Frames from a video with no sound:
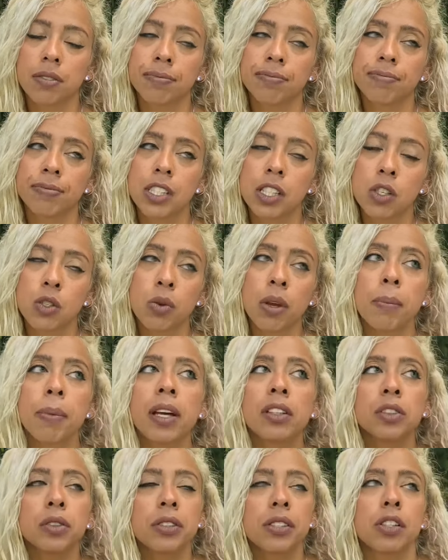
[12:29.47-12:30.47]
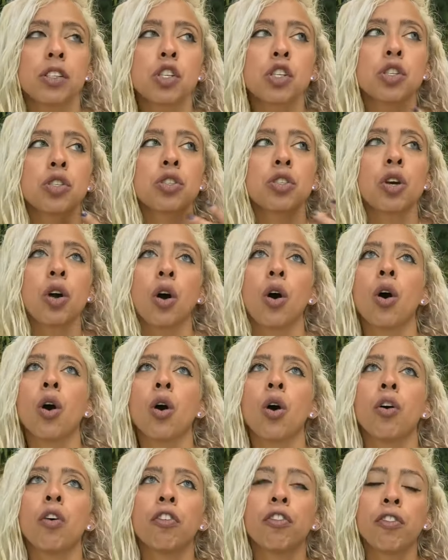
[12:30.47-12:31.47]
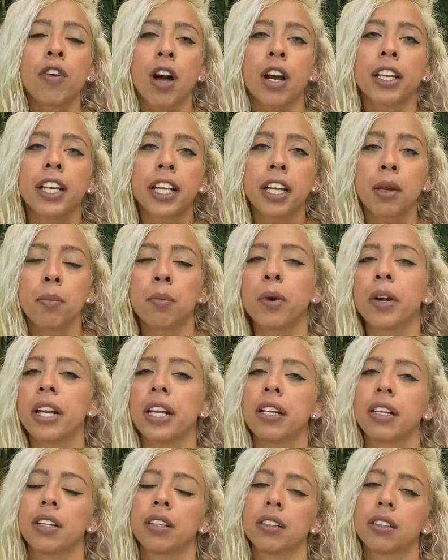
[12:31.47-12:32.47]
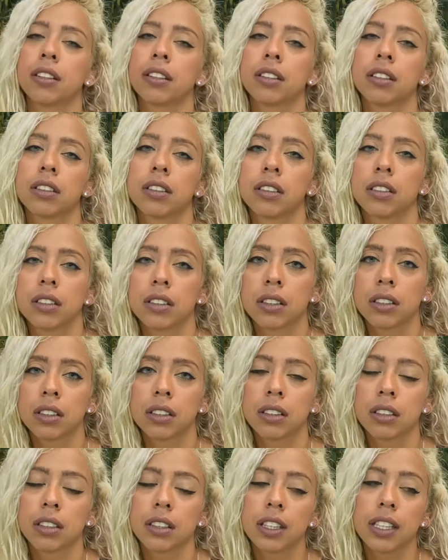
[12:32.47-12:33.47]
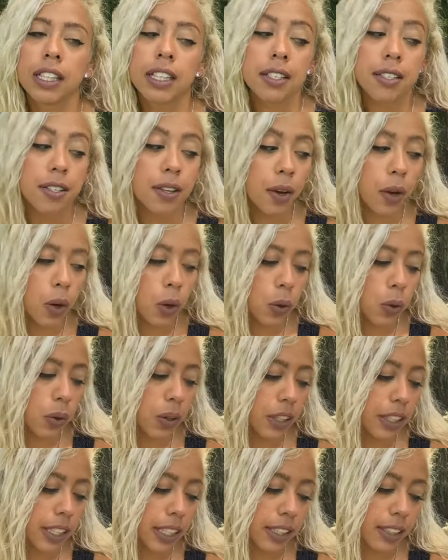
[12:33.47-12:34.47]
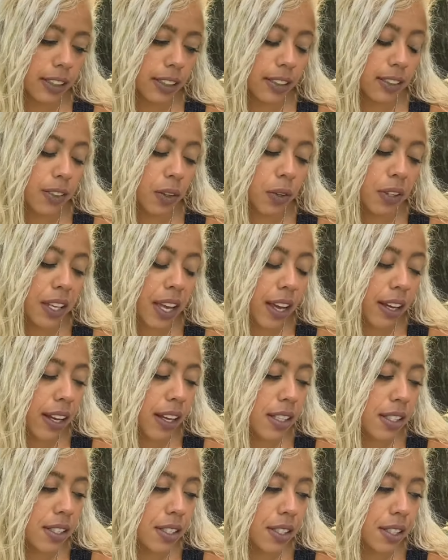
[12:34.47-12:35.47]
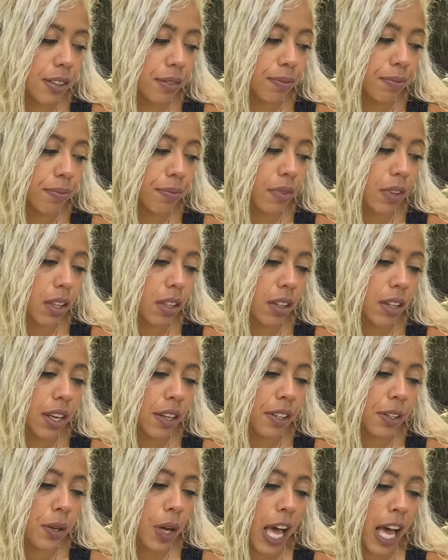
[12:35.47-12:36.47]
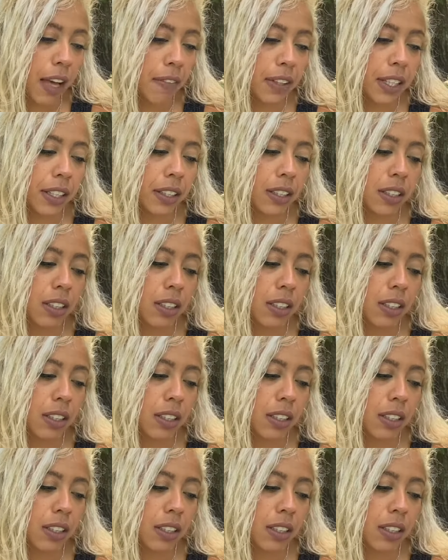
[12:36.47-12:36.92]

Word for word: this is why boundaries are so fucking important so so yeah guys there you have it